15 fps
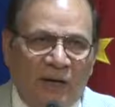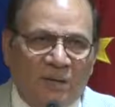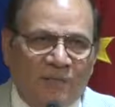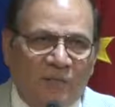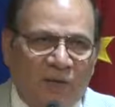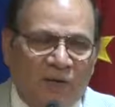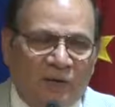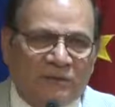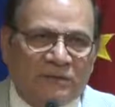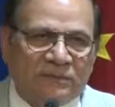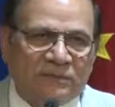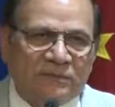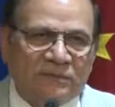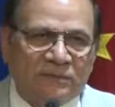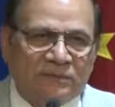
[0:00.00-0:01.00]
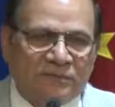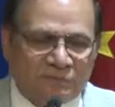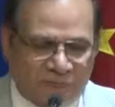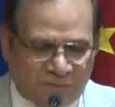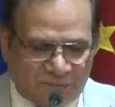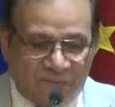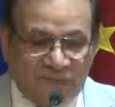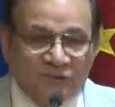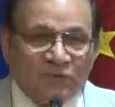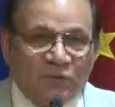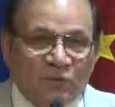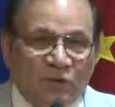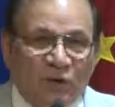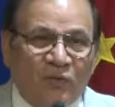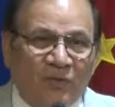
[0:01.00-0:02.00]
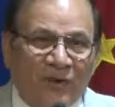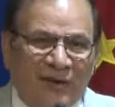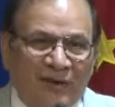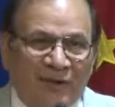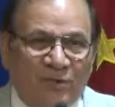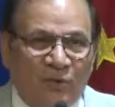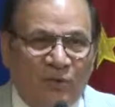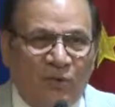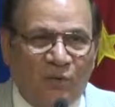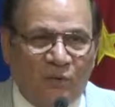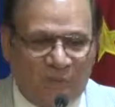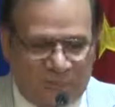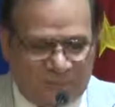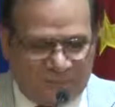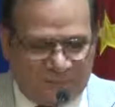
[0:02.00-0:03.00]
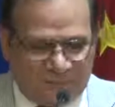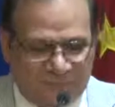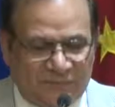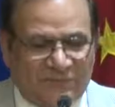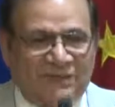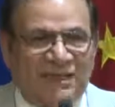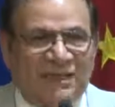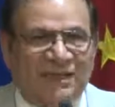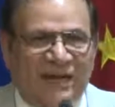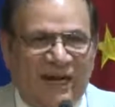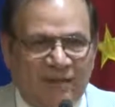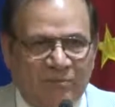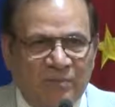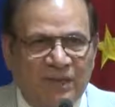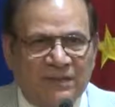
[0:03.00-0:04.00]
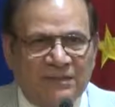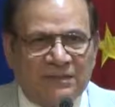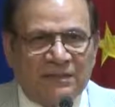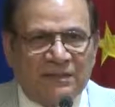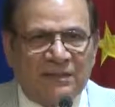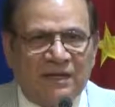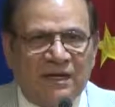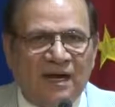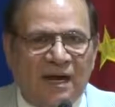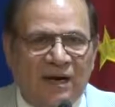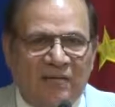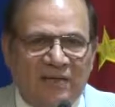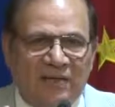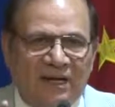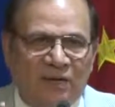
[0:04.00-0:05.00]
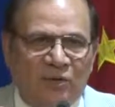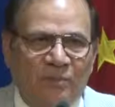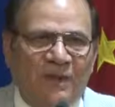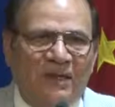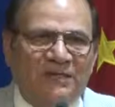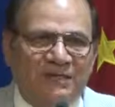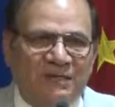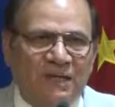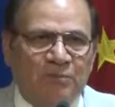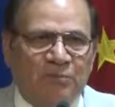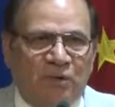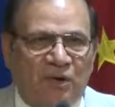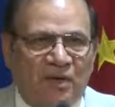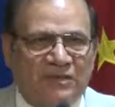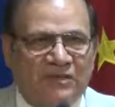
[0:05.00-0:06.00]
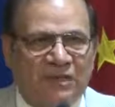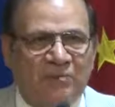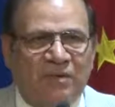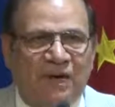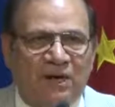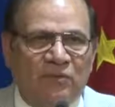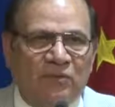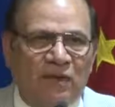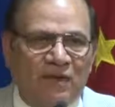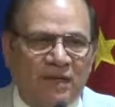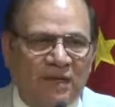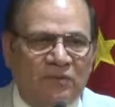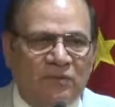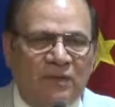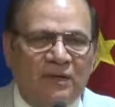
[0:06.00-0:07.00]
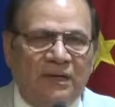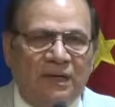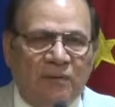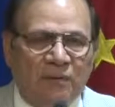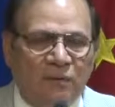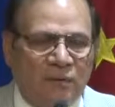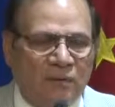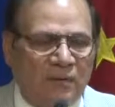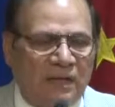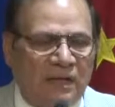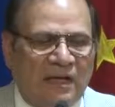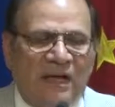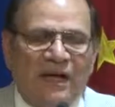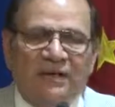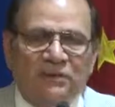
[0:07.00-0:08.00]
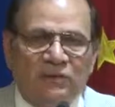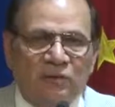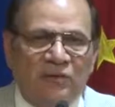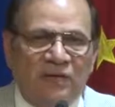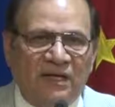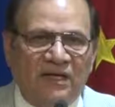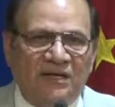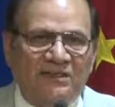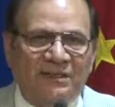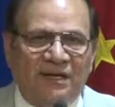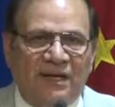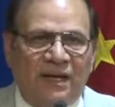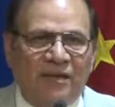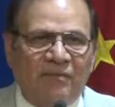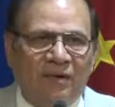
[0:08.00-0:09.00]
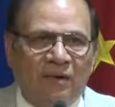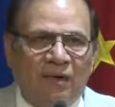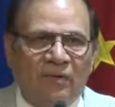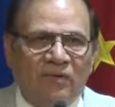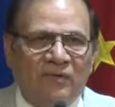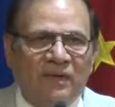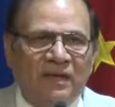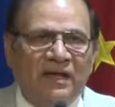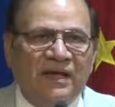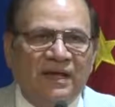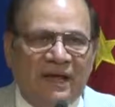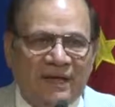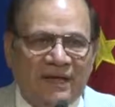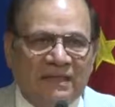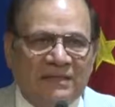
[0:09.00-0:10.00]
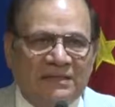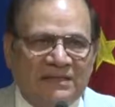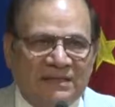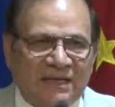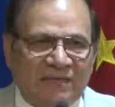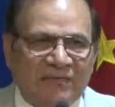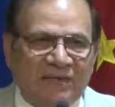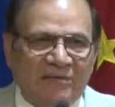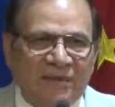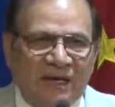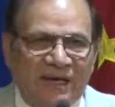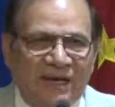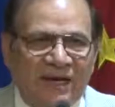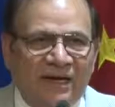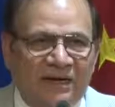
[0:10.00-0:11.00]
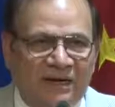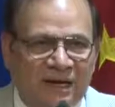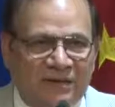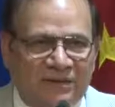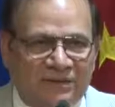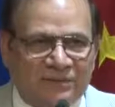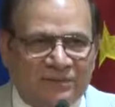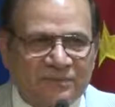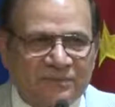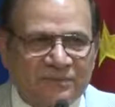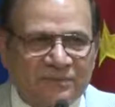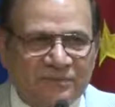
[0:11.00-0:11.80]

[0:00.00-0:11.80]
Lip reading: imports, what we need to do? That means the domestic production by 2022 has to reach the level of 87 million tons.